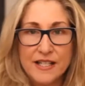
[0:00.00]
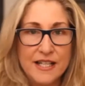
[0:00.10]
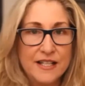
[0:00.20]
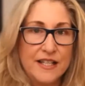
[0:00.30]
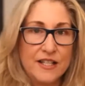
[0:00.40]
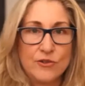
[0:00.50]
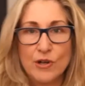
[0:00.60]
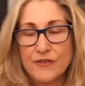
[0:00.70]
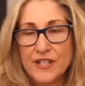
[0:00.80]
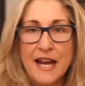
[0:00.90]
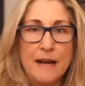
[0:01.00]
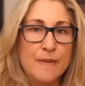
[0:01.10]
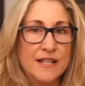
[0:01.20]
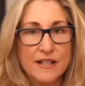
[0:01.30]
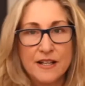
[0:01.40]
is this sort of
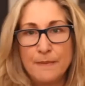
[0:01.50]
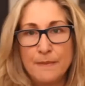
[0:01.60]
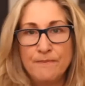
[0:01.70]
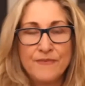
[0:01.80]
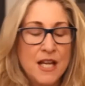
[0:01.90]
samenism,